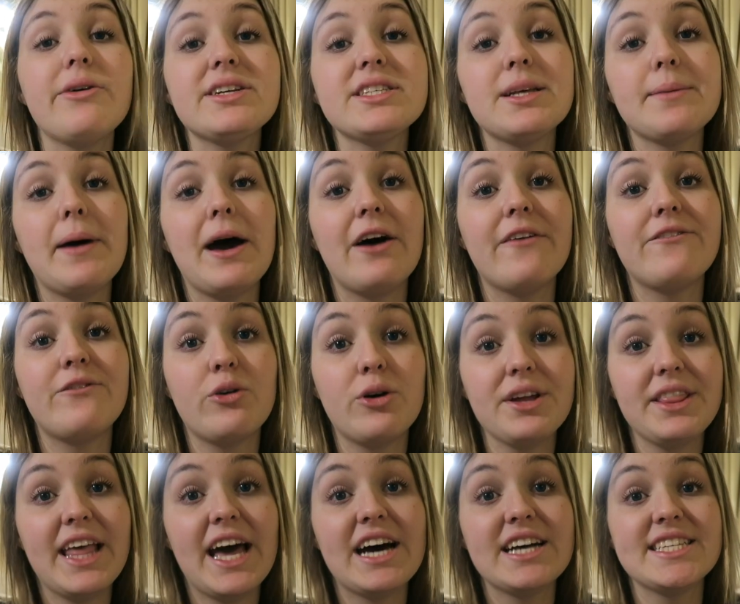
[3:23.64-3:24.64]
There was about
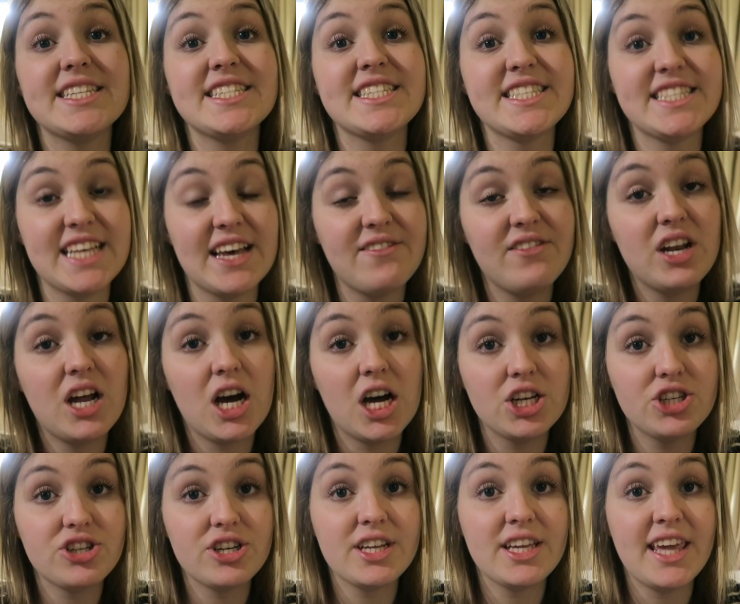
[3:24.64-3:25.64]

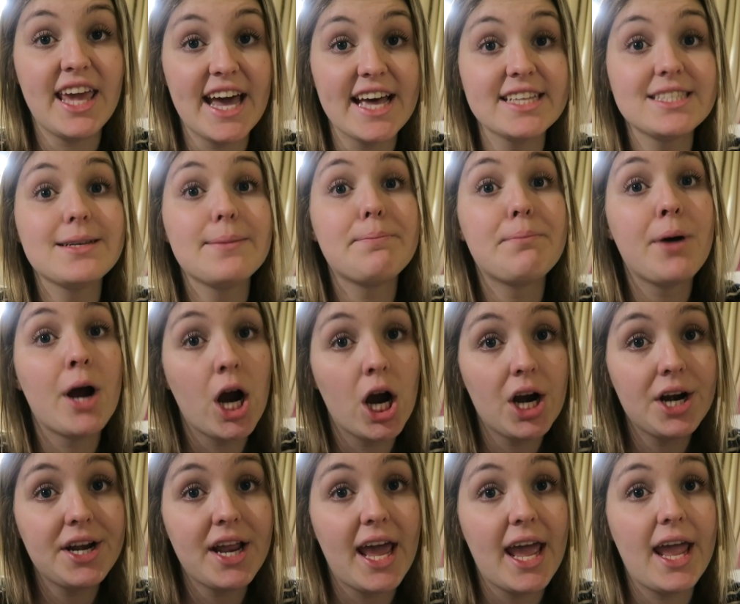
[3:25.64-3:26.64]
4,700 guests
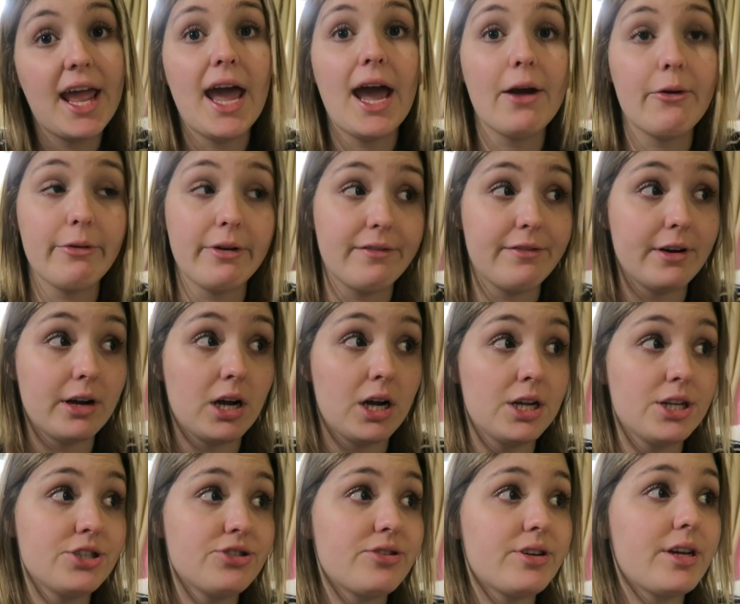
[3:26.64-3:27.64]
per day at River
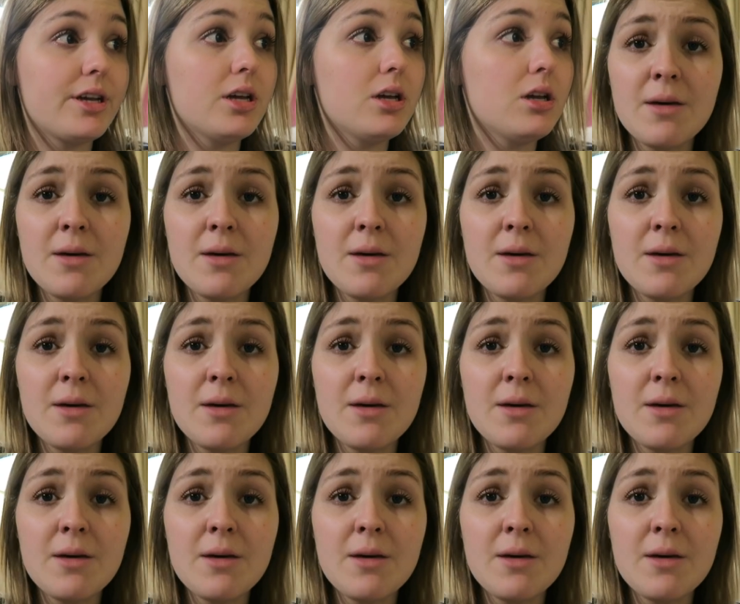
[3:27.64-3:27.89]
Country.